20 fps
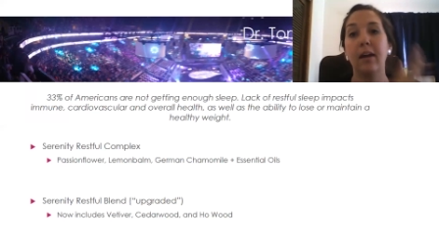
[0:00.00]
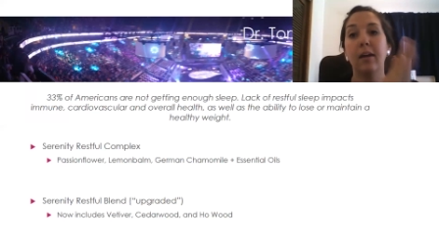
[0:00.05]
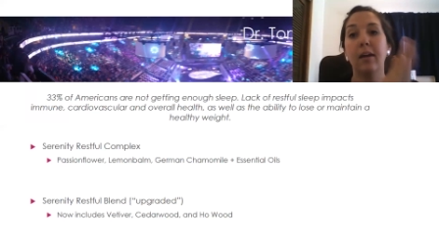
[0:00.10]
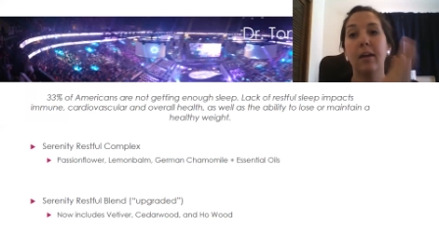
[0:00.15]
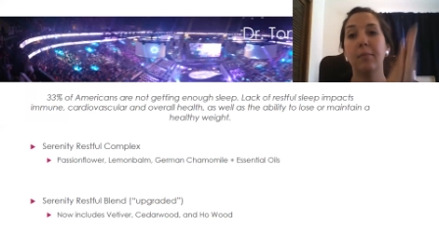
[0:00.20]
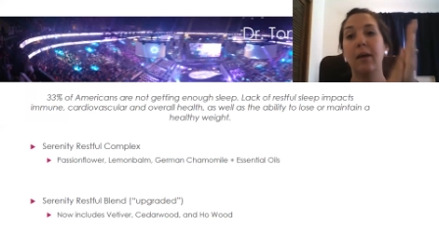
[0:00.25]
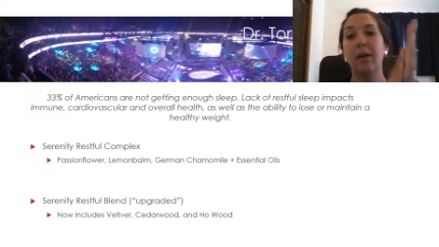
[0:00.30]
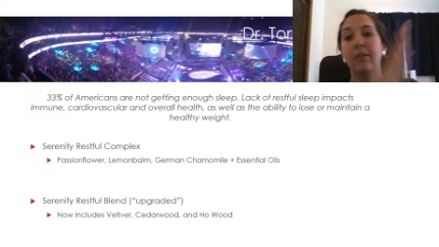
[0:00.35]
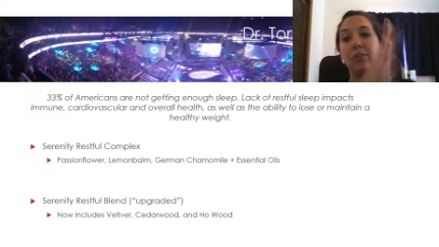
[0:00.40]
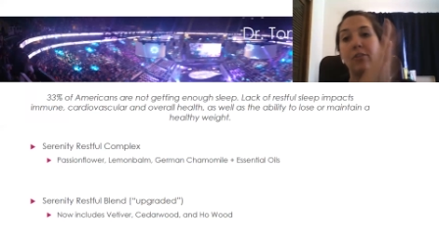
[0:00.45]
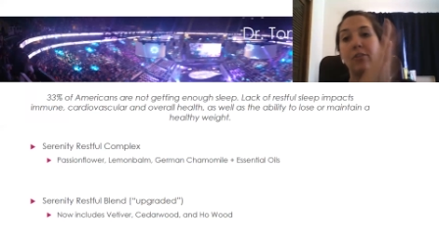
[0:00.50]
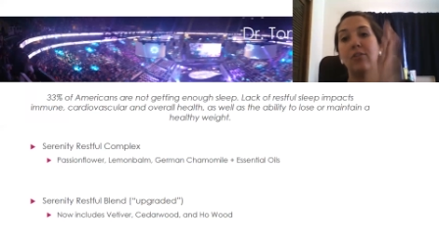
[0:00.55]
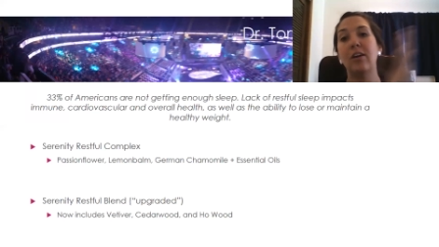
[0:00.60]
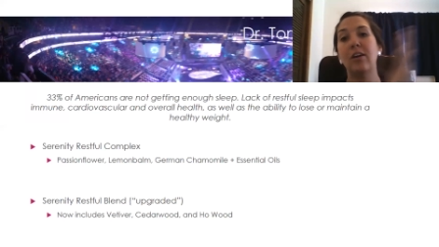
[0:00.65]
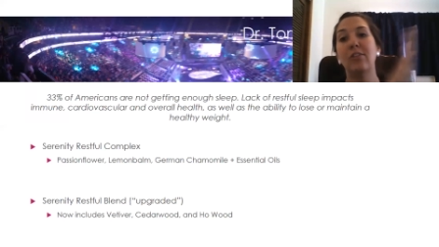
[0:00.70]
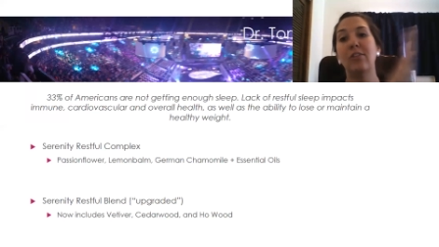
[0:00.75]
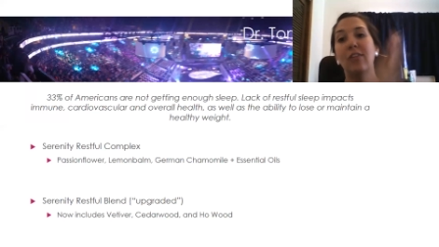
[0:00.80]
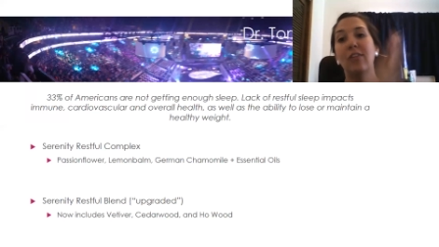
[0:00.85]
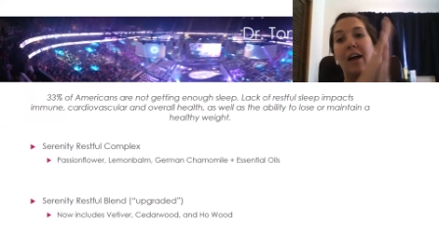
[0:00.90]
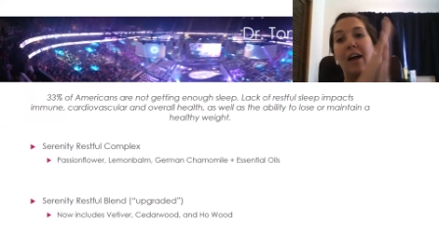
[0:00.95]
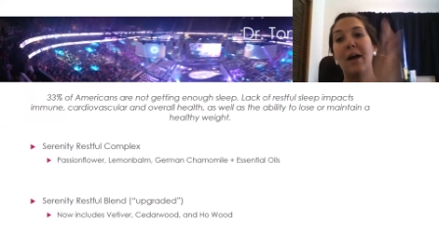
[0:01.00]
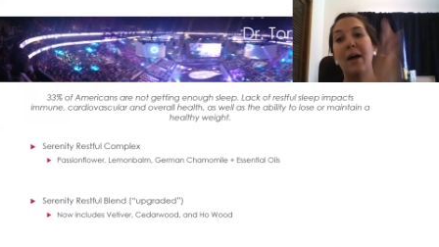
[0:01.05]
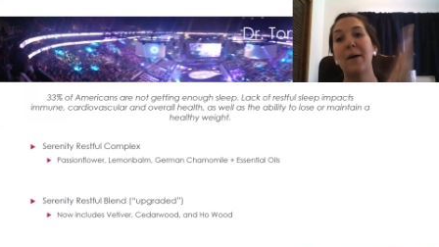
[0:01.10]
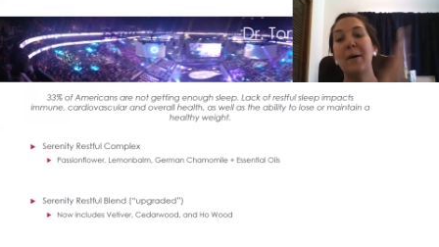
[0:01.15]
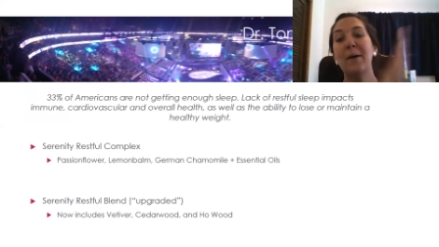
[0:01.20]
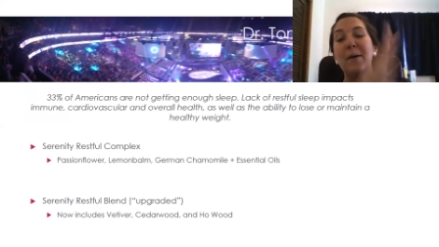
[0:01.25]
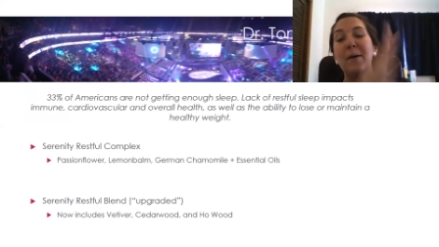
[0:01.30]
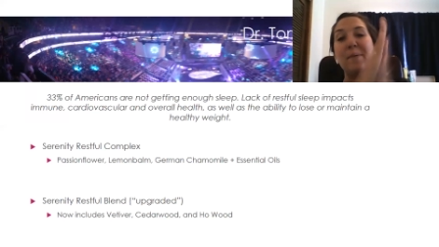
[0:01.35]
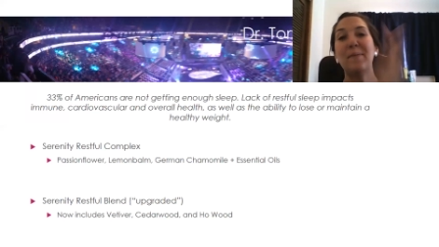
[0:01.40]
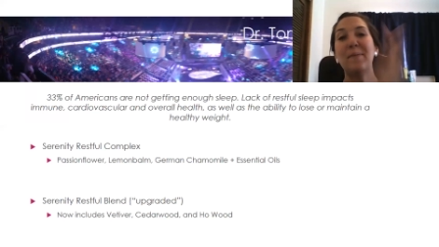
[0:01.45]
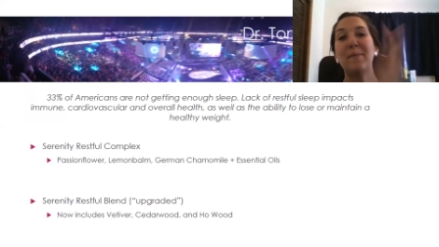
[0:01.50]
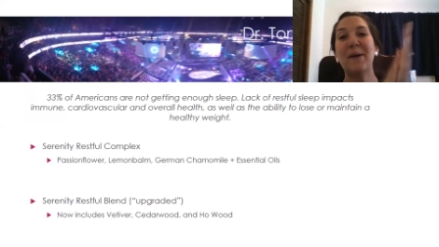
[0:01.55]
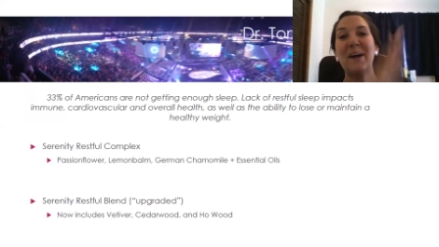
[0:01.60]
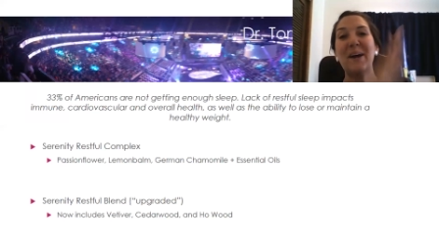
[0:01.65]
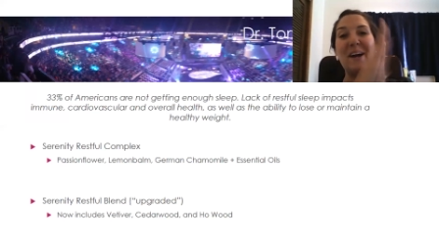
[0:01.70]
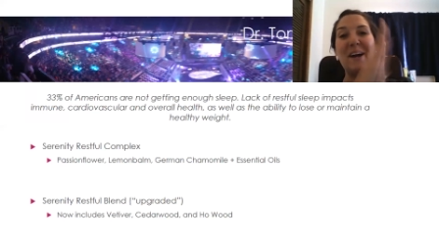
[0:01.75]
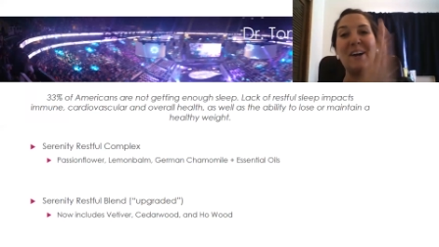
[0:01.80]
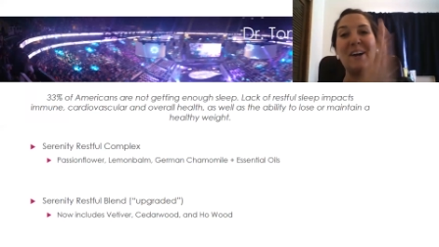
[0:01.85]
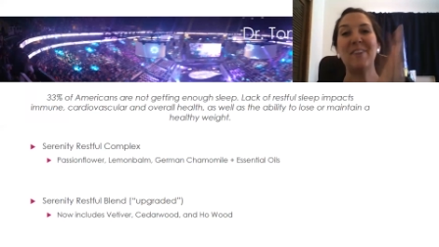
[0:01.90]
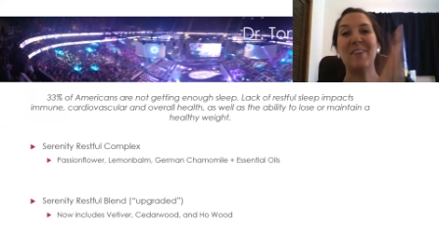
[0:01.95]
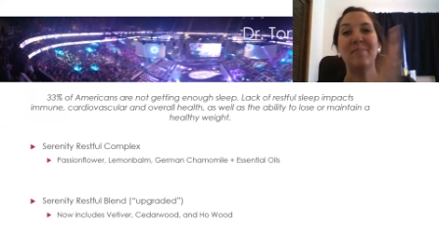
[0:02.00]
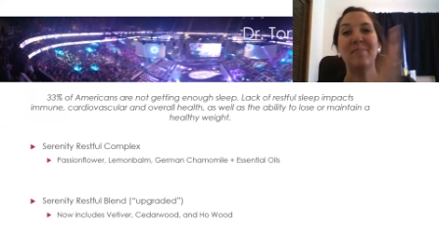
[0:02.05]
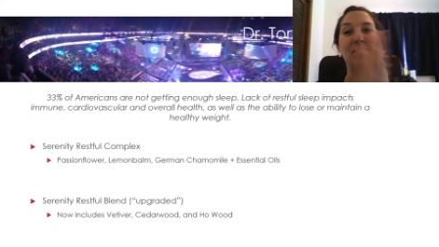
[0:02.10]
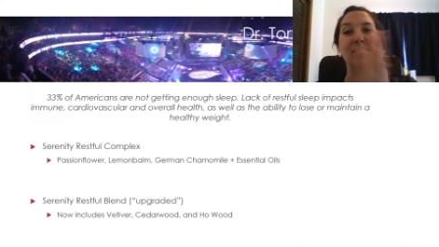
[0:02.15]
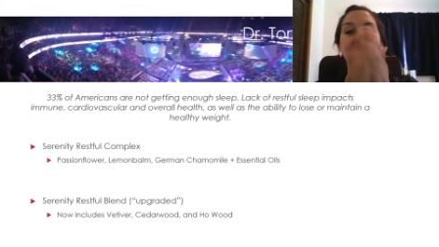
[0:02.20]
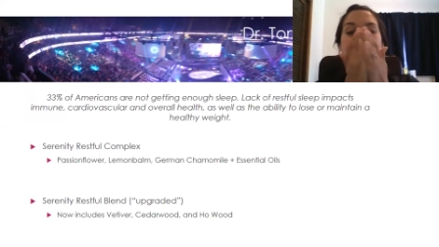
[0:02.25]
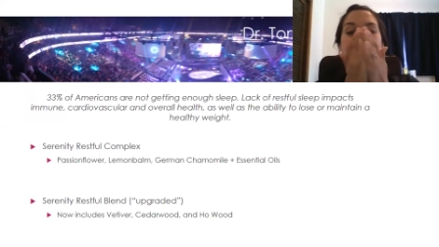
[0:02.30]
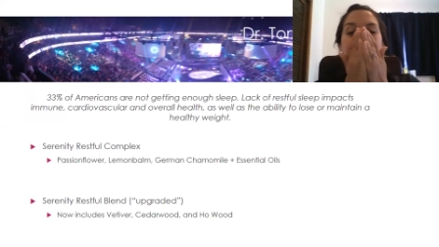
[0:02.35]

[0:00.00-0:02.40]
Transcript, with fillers: I gonna have to change that. But um,